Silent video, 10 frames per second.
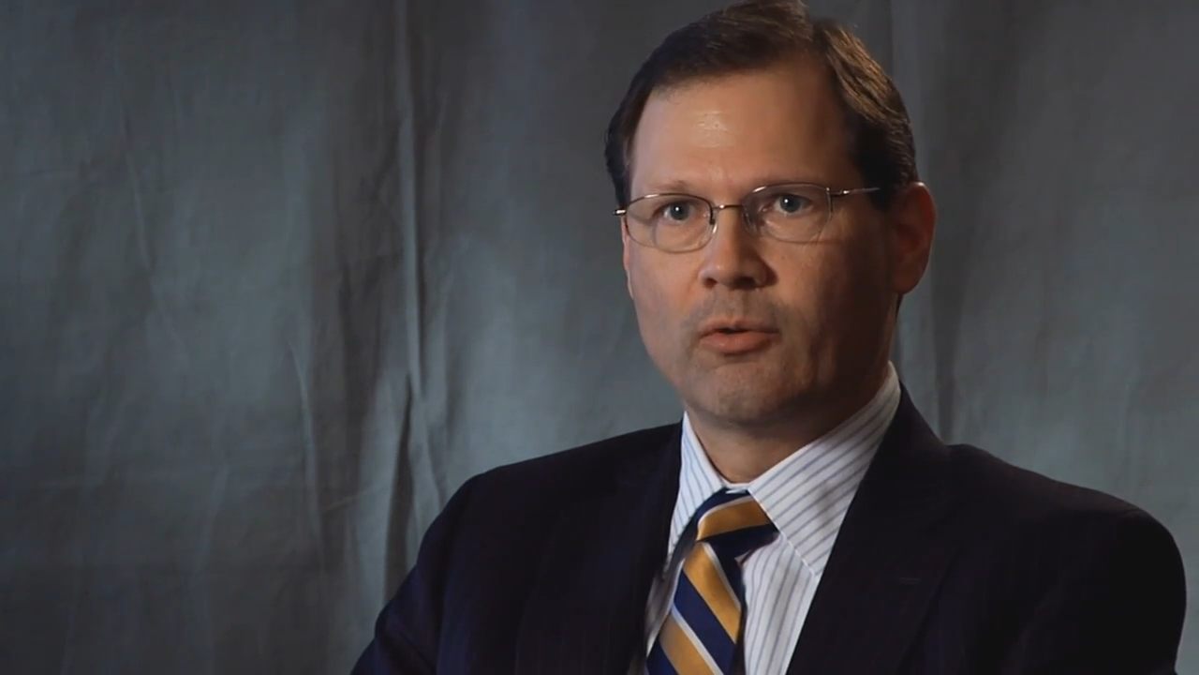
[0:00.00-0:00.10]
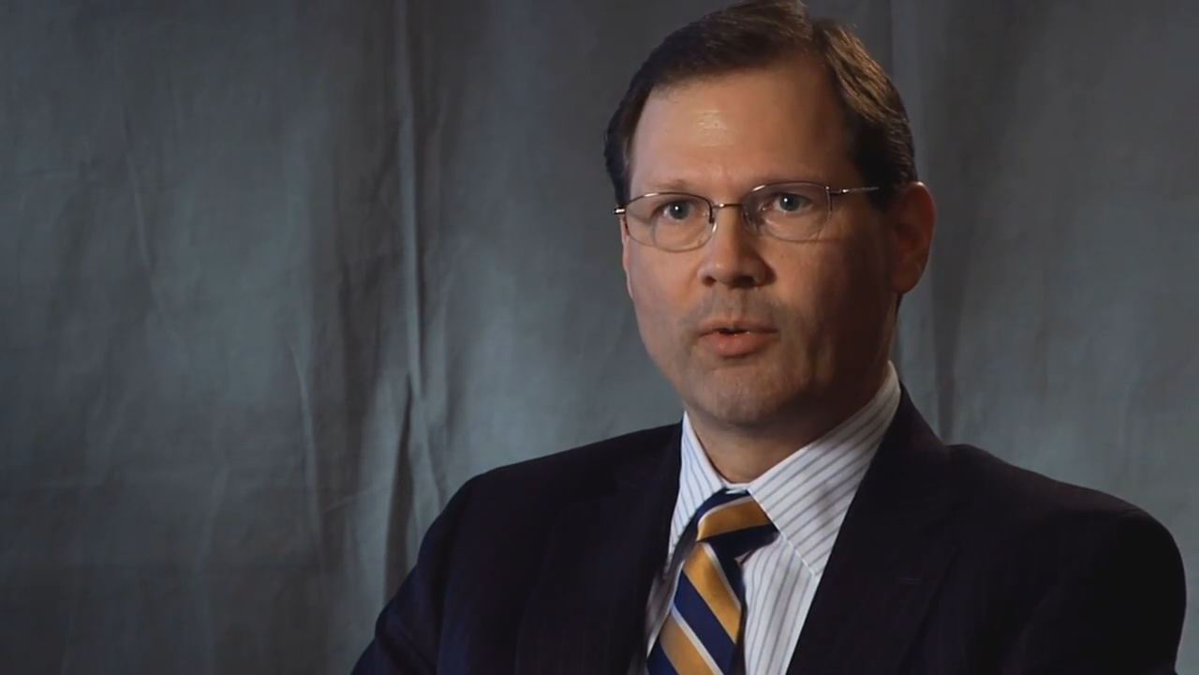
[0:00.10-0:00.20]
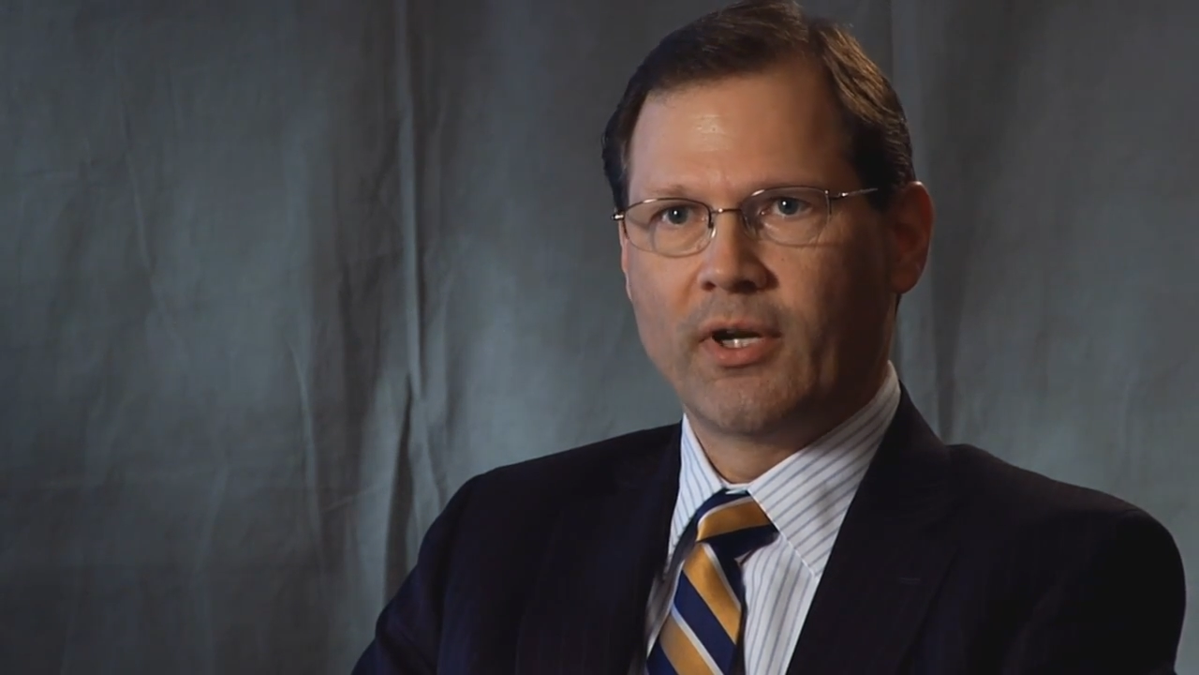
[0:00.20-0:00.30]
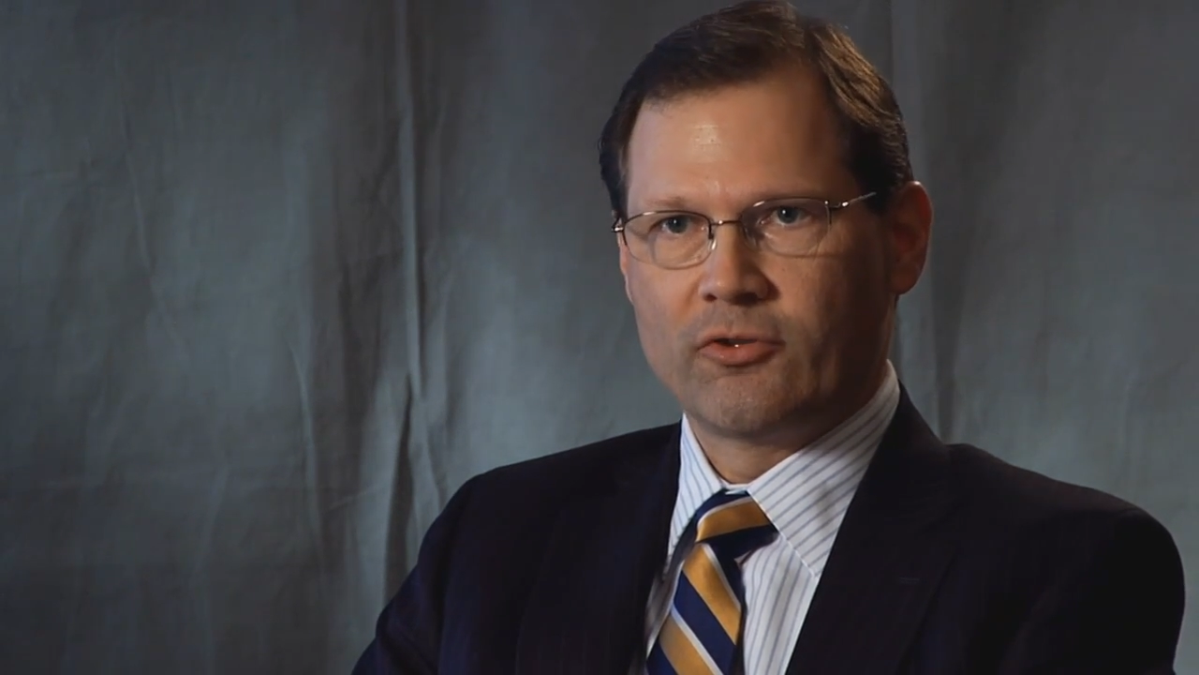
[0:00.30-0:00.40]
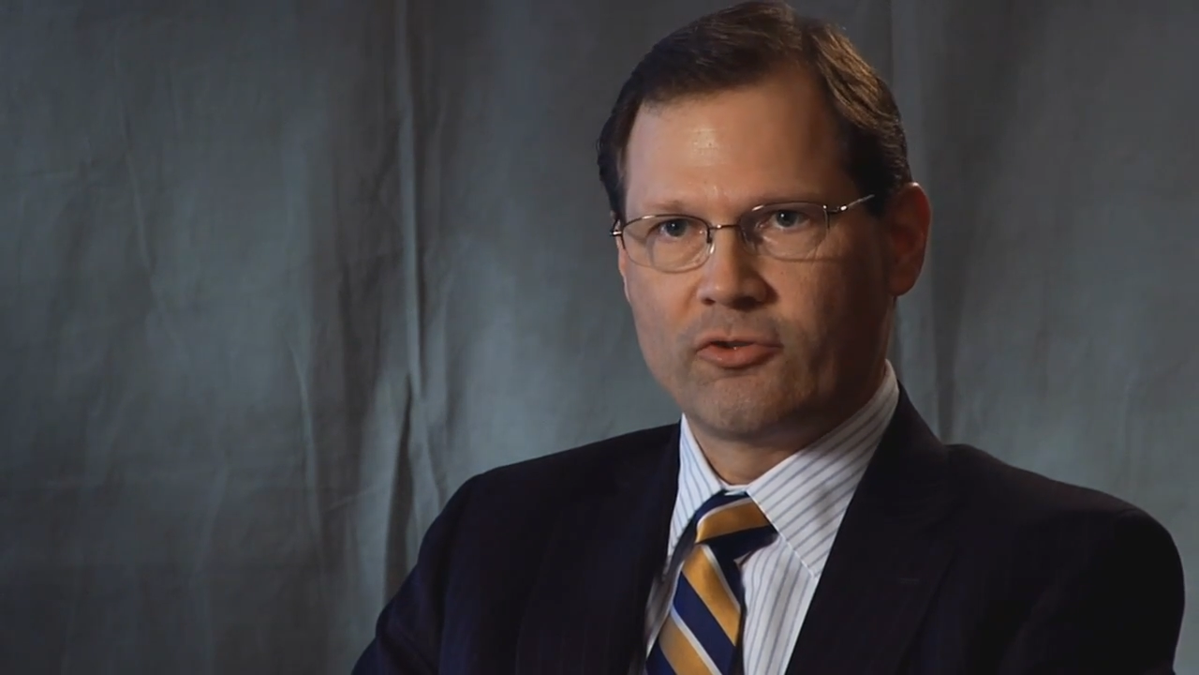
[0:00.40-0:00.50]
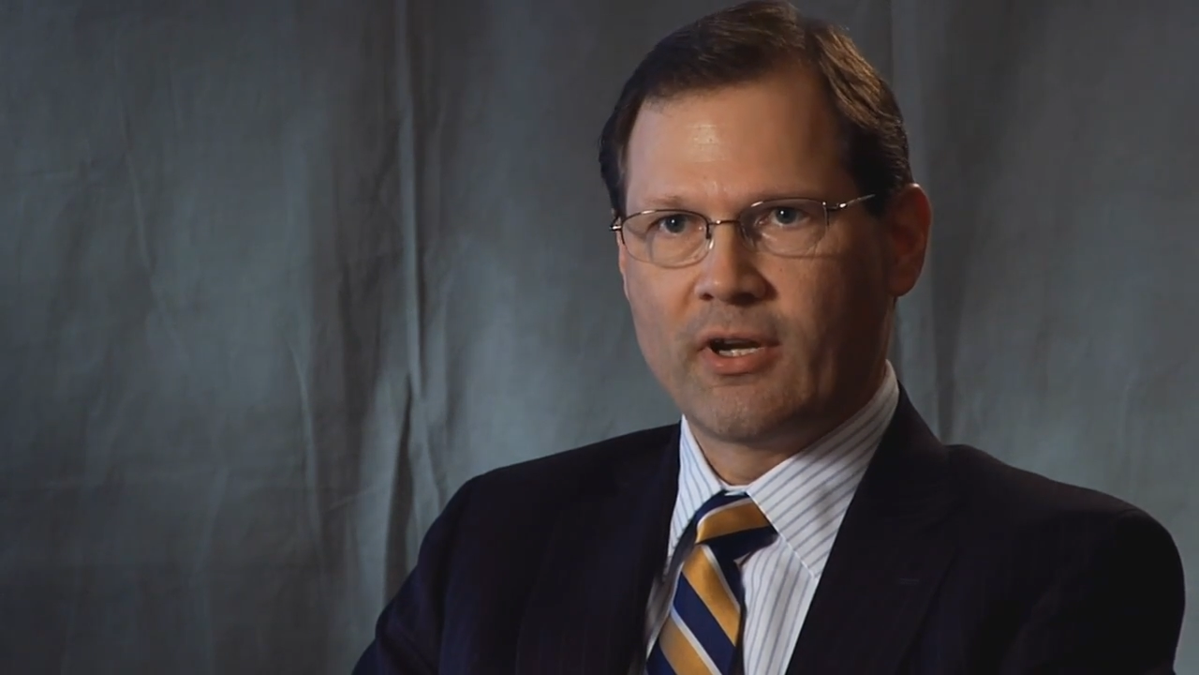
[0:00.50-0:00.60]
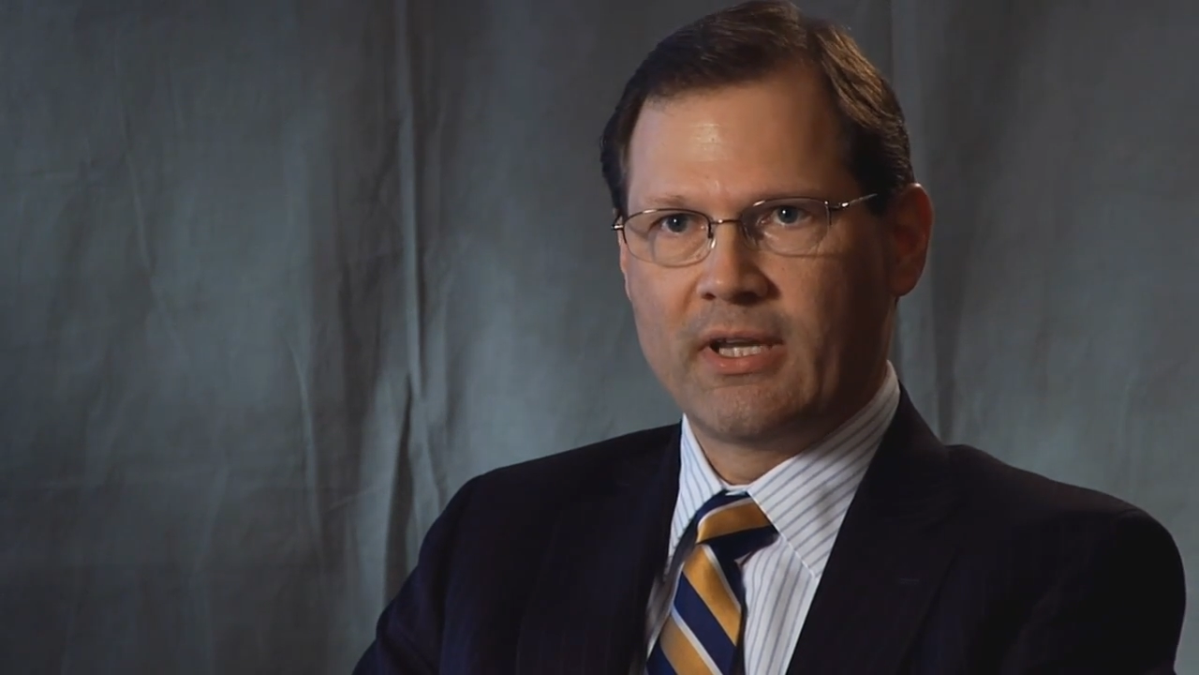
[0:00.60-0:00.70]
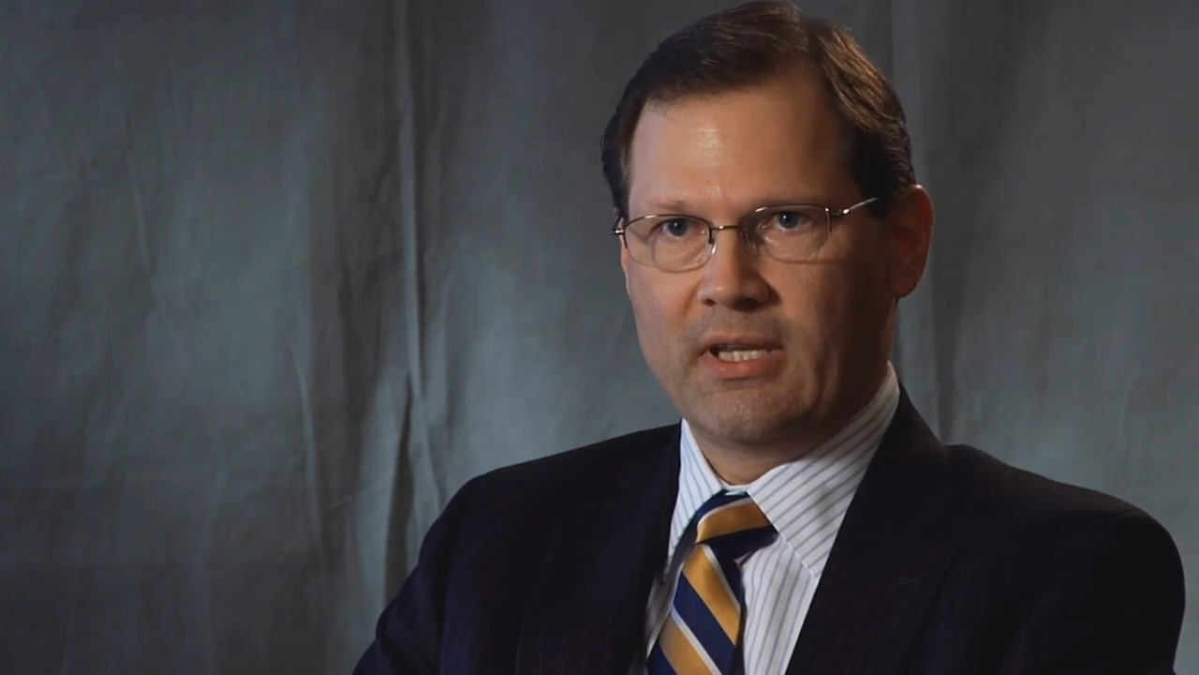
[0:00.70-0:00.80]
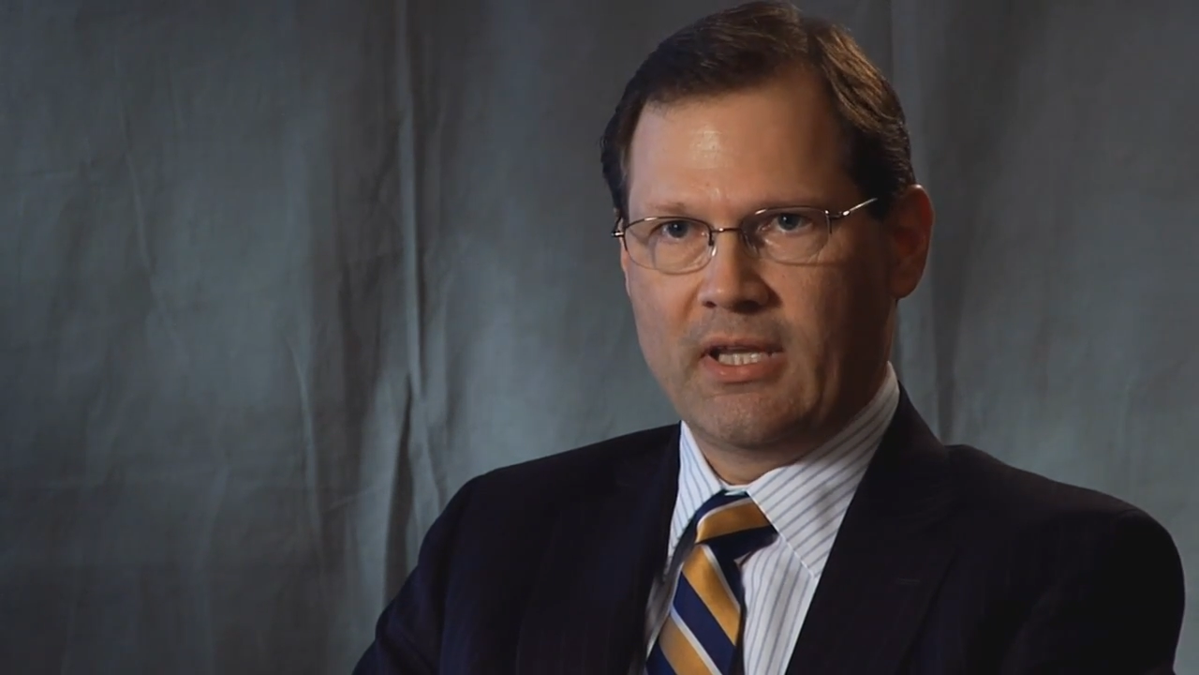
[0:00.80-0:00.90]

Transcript: We are trying